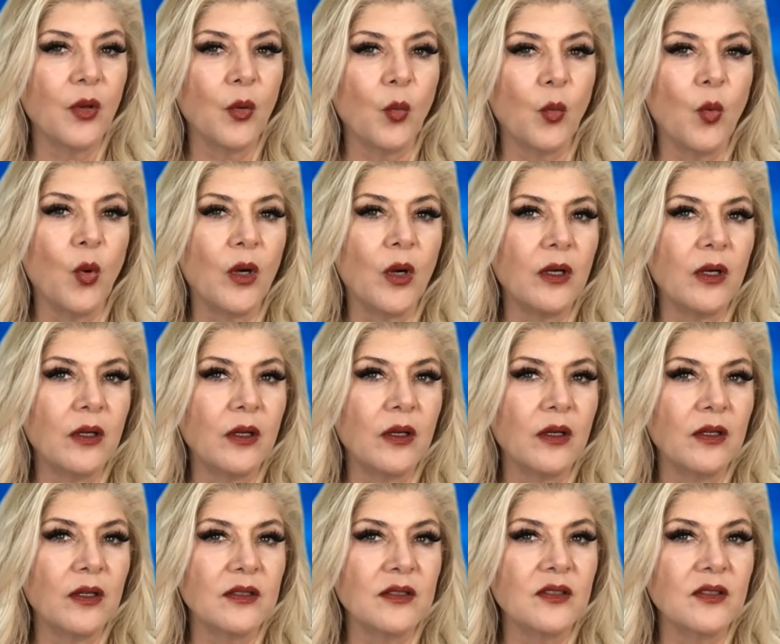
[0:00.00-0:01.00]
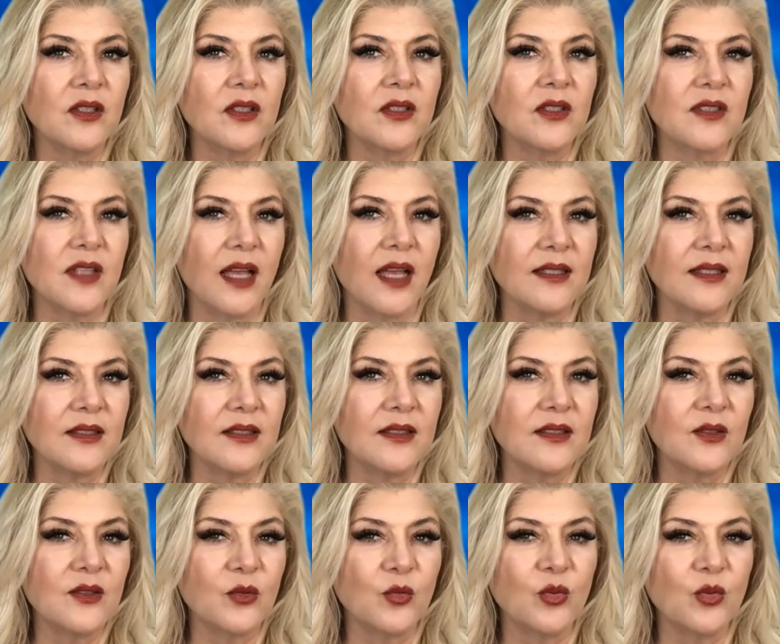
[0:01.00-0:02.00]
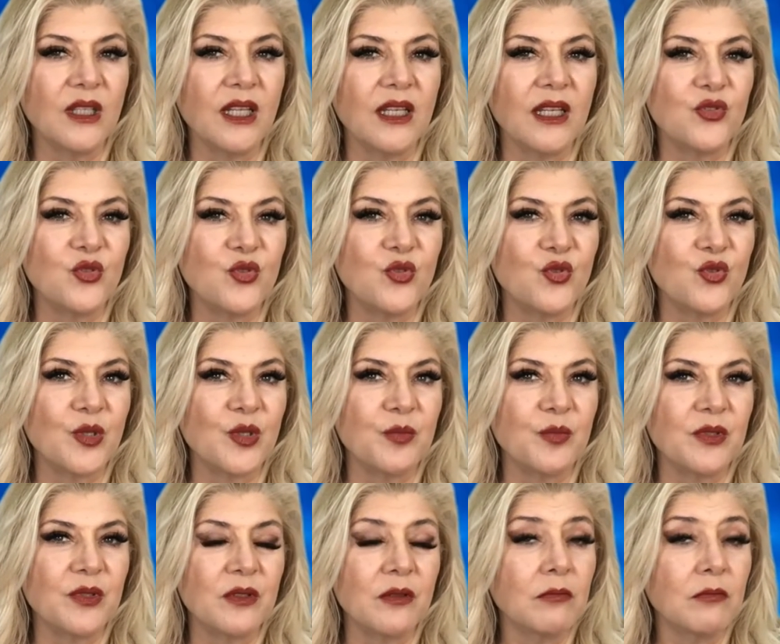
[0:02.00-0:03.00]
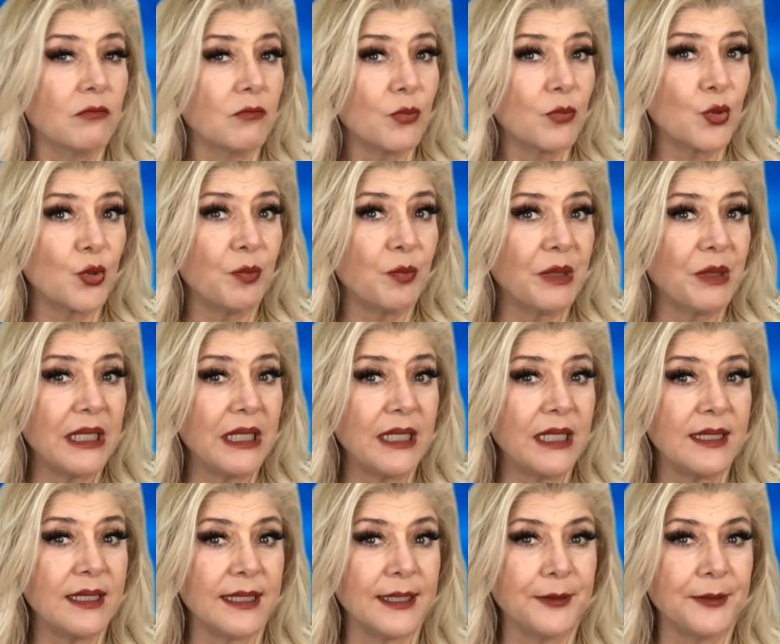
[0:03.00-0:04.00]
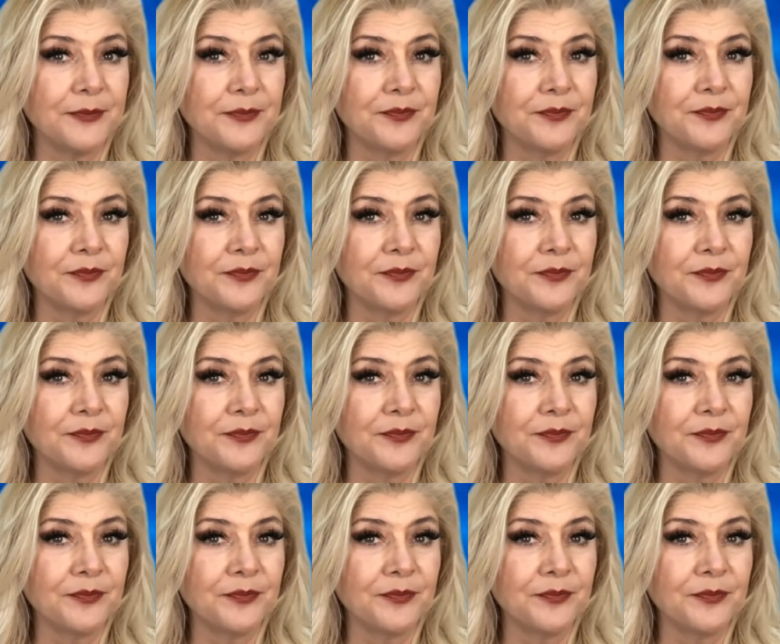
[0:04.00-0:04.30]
work, success, relationships should be easy.